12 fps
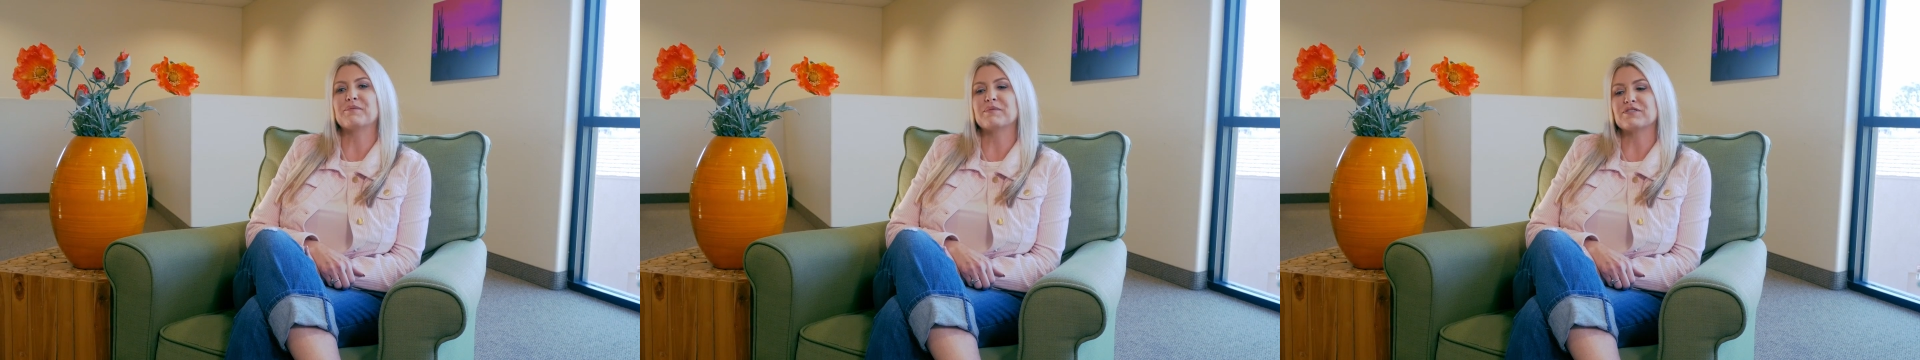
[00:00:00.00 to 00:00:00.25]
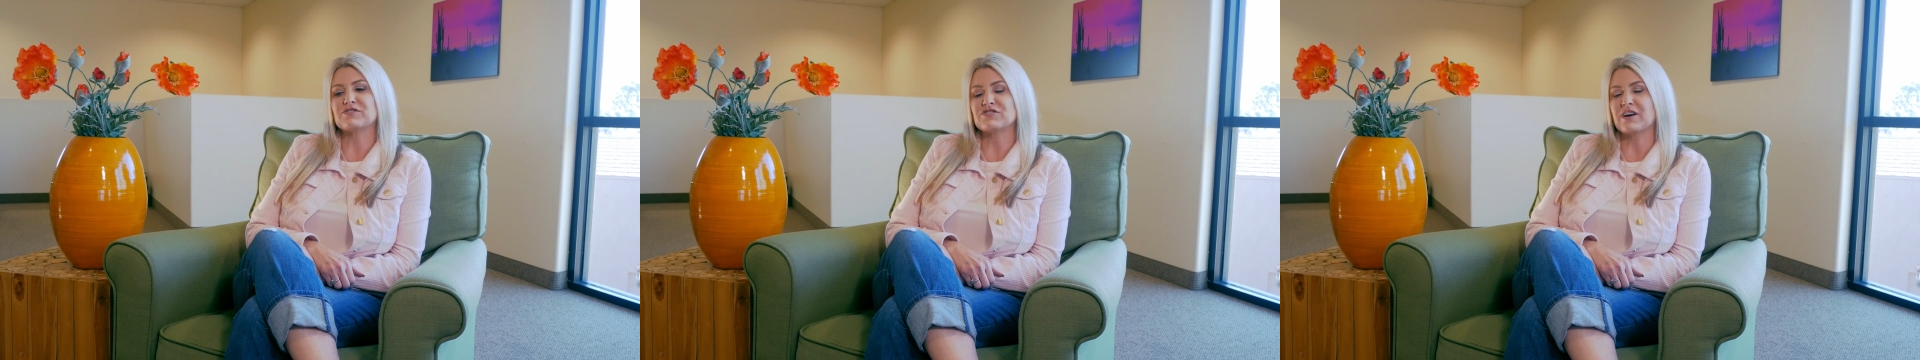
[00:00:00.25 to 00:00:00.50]

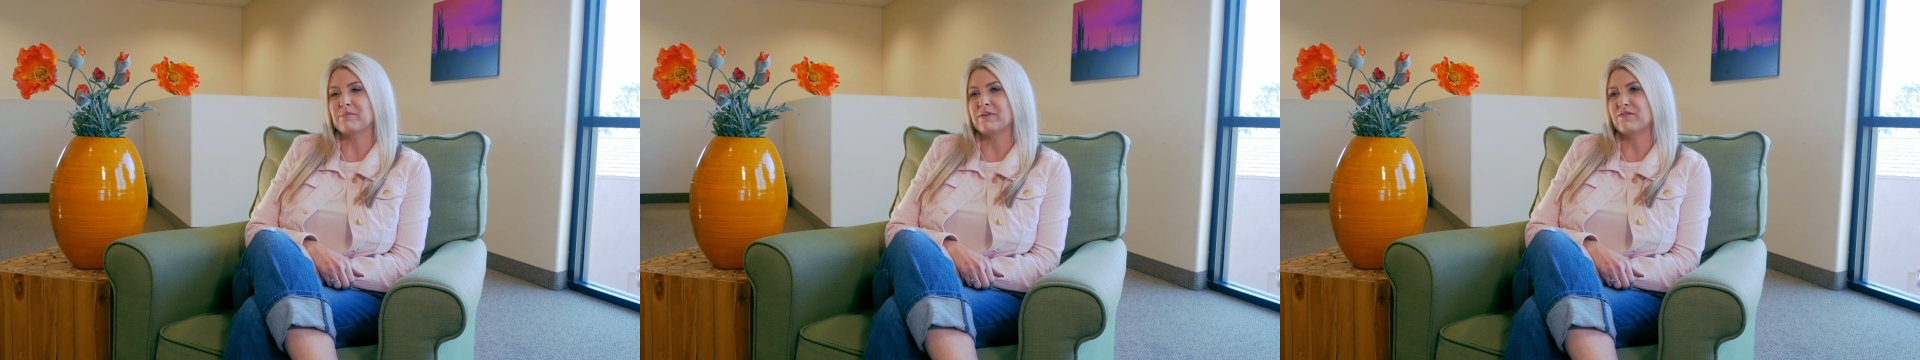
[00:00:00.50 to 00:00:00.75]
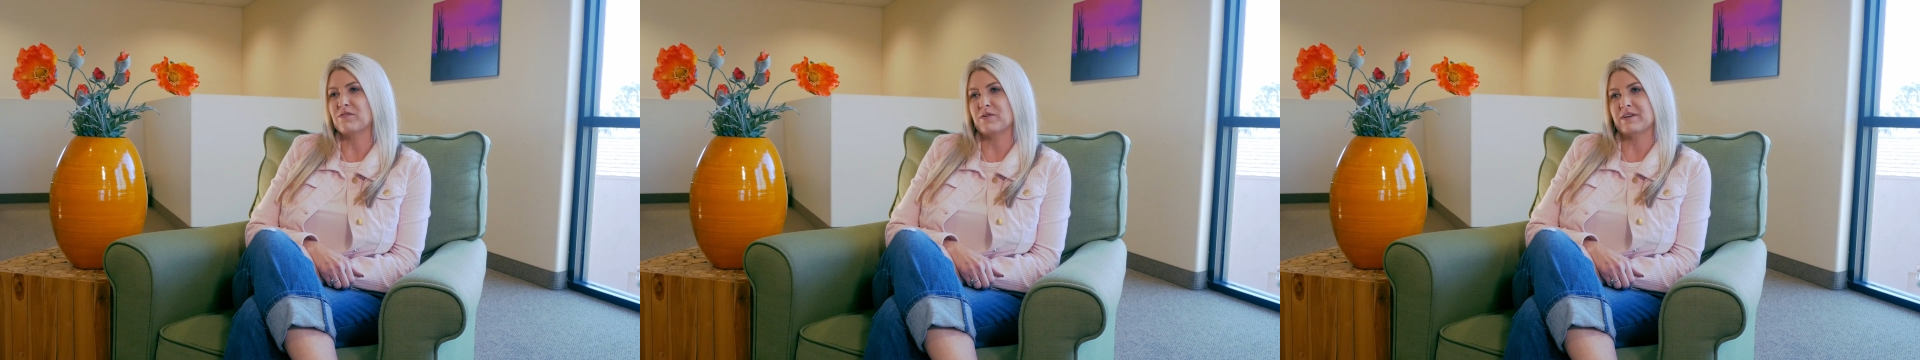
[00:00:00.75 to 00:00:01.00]
was
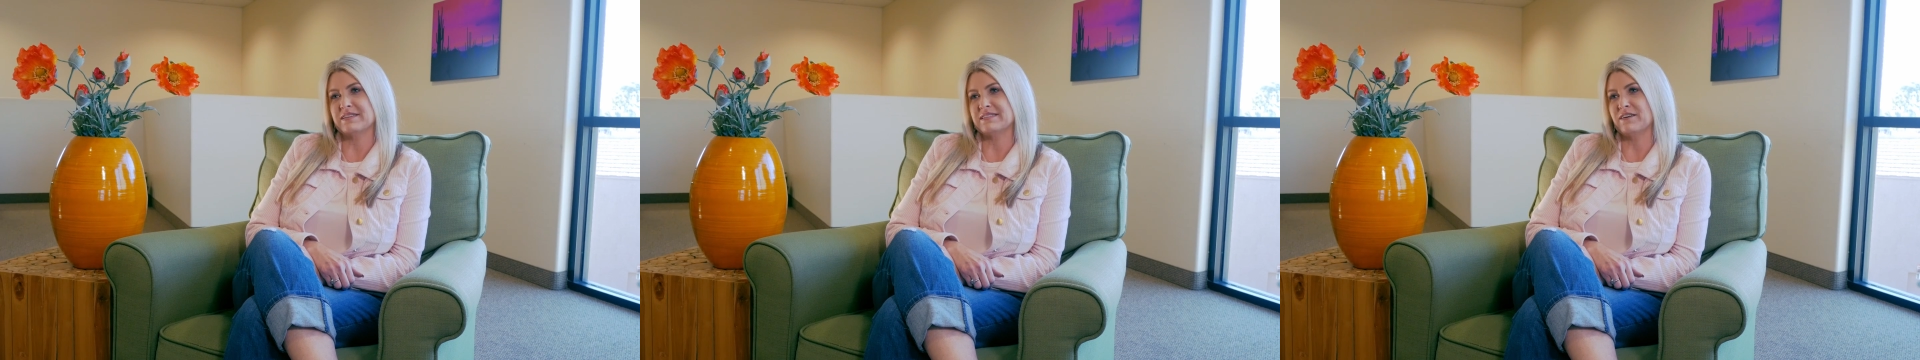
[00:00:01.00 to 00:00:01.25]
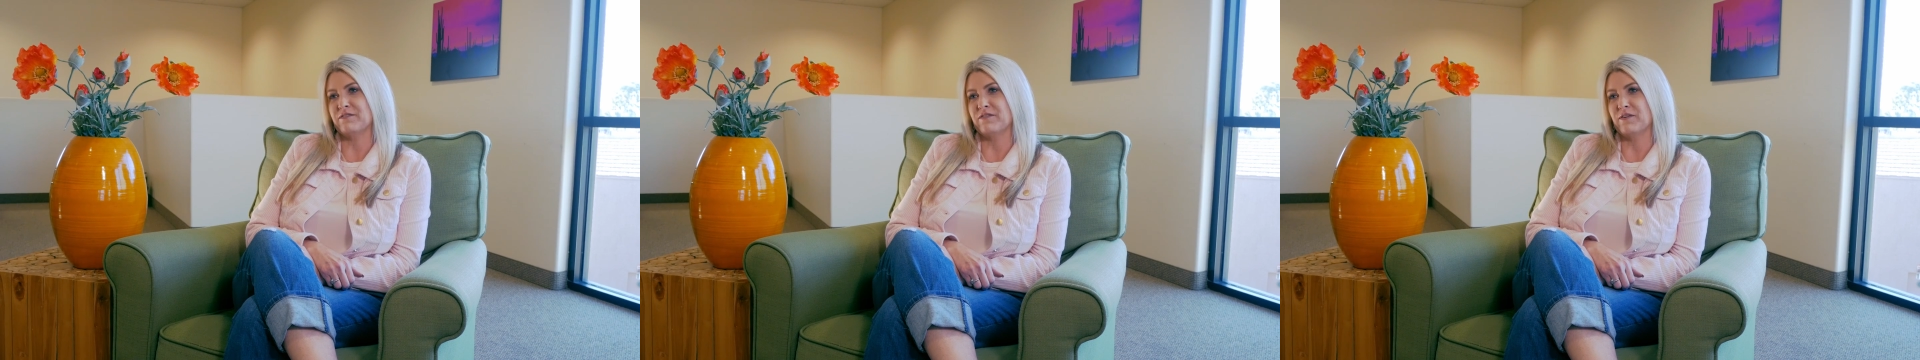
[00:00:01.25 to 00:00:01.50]
shopping for a
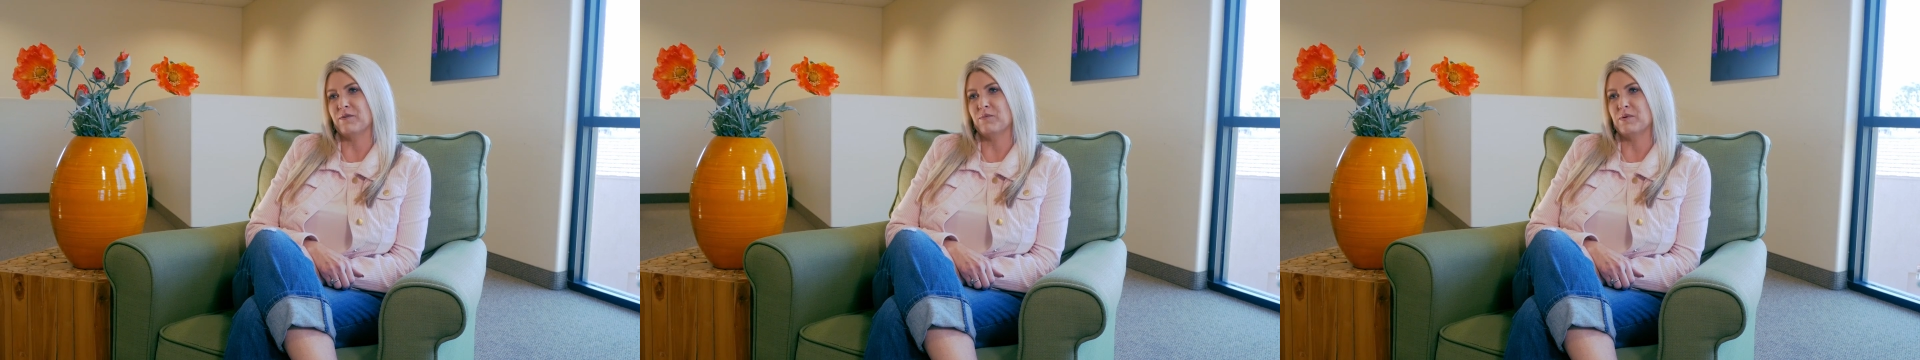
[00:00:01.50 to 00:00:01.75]
cell phone.